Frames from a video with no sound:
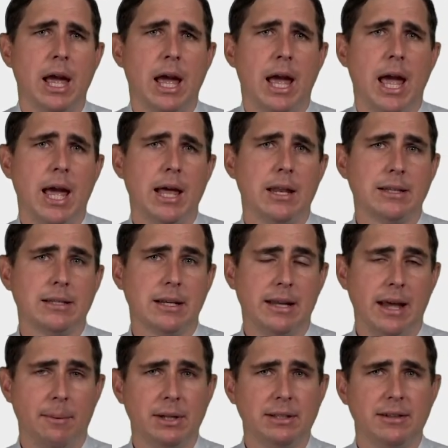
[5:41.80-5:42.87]
And it's a
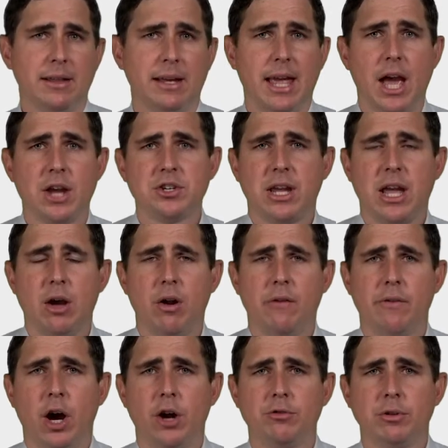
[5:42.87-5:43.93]
debit to the cash account of
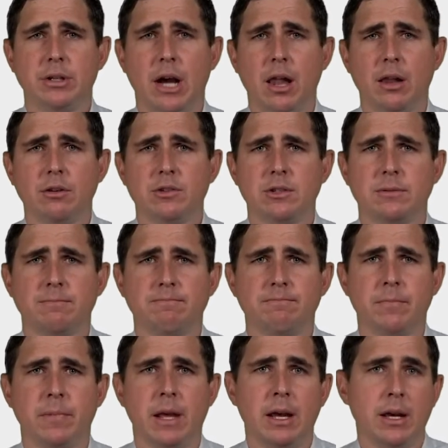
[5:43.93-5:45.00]
$100.
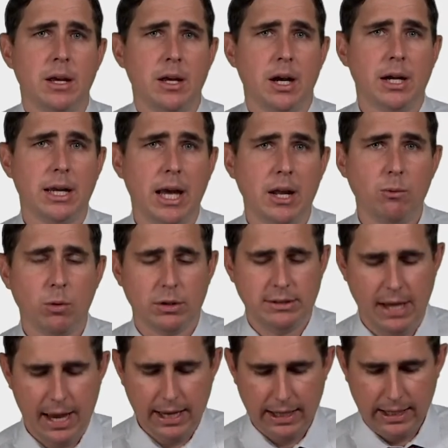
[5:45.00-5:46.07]
Again, we're
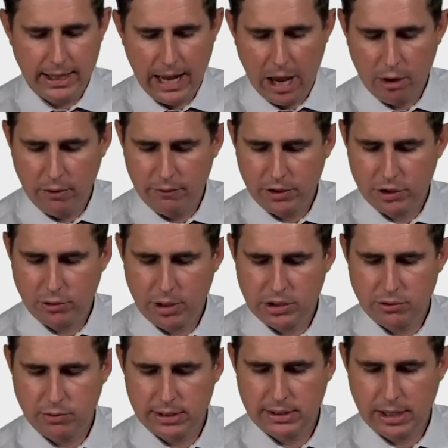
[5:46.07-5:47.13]
taking it out of the
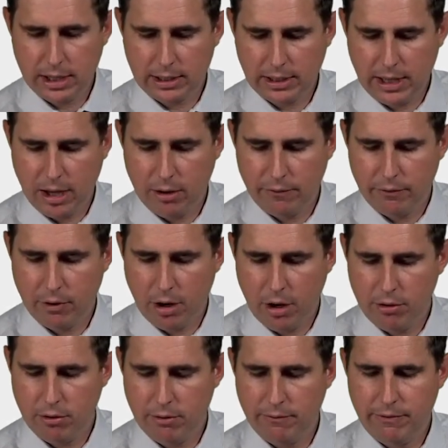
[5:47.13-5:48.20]
treasury stock account for
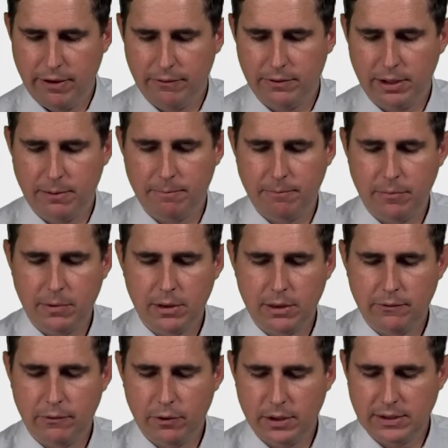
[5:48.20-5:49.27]
150
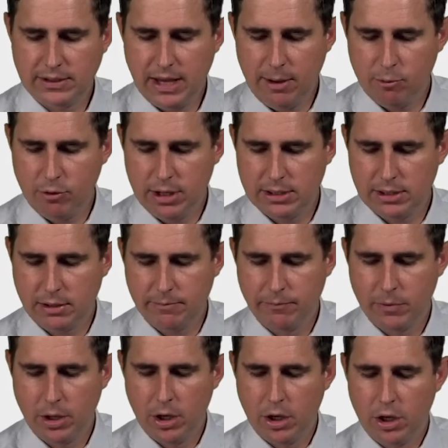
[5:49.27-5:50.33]
for the same reason.
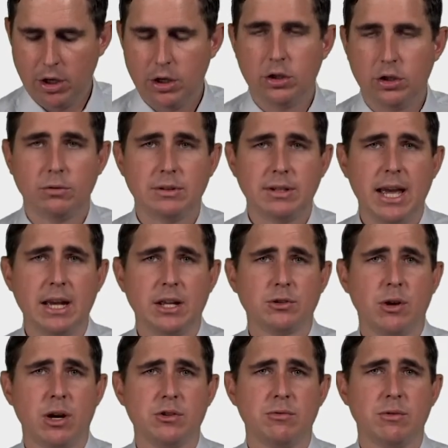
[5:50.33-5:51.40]
You take
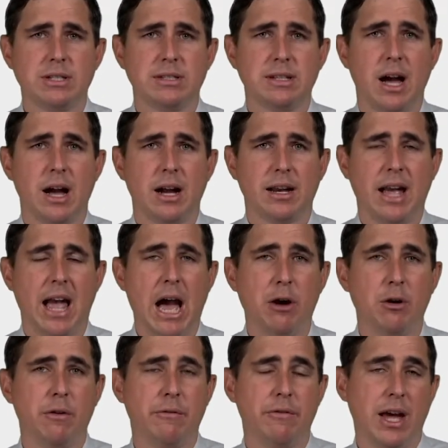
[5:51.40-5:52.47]
treasury stock out
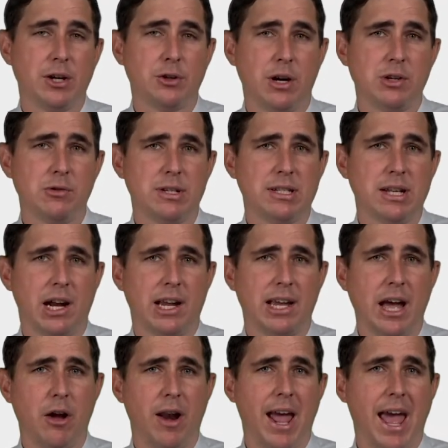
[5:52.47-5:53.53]
of that treasury stock
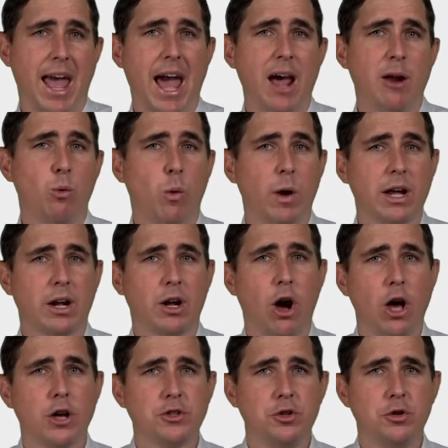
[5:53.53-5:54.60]
account at what it
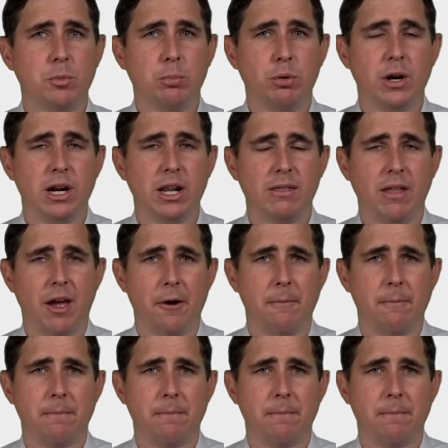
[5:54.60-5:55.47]
cost you to put it in there.